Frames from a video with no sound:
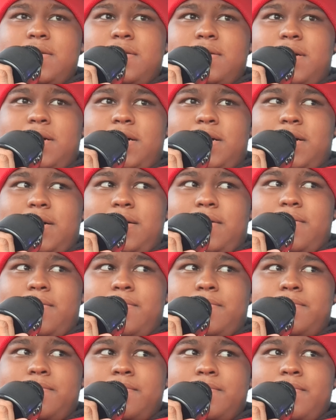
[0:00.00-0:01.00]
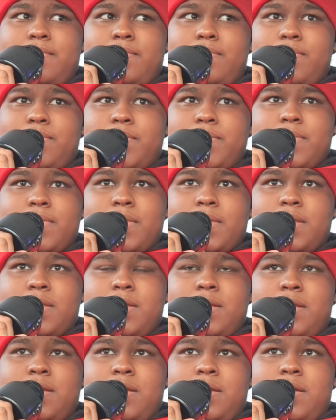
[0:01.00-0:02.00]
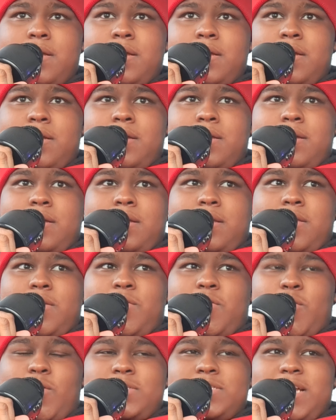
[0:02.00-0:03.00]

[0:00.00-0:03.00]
You know,